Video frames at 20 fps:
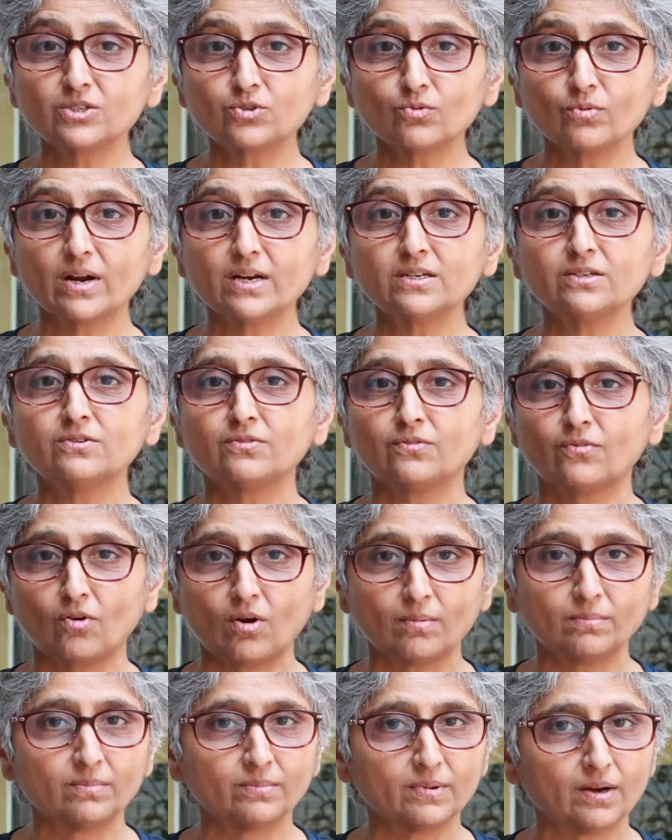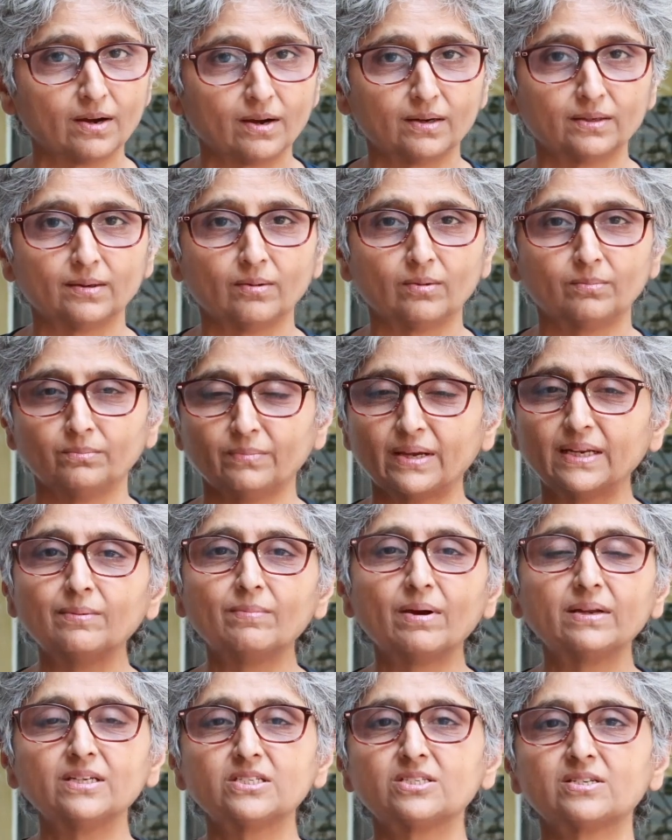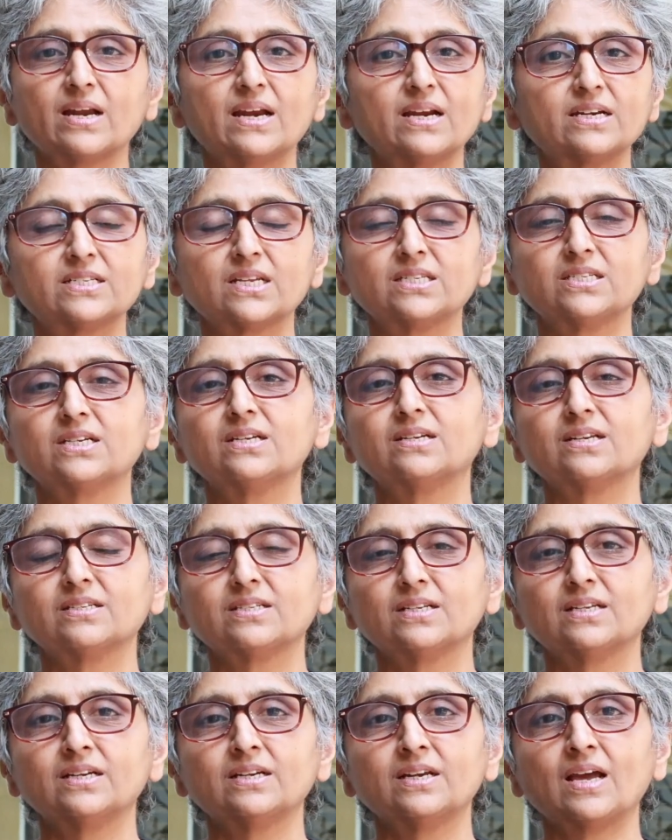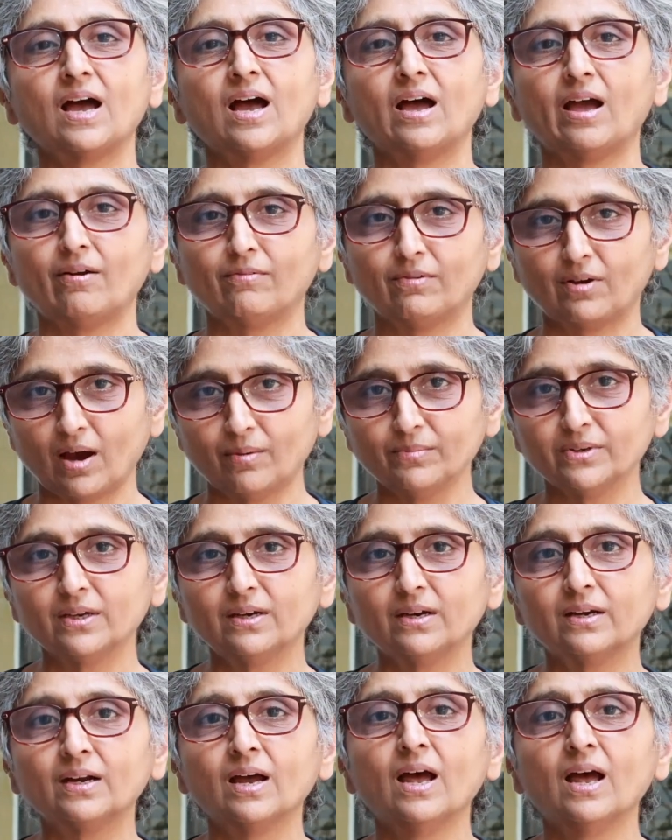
students from uh, many many states and cities in India have come here.